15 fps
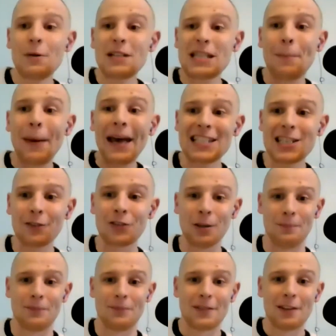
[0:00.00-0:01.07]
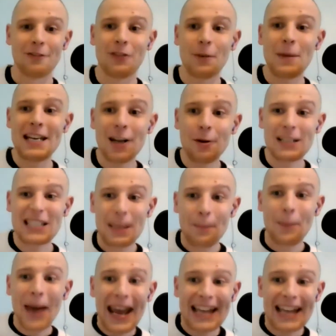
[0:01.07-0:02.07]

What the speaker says: this wasn't meant to be a bridging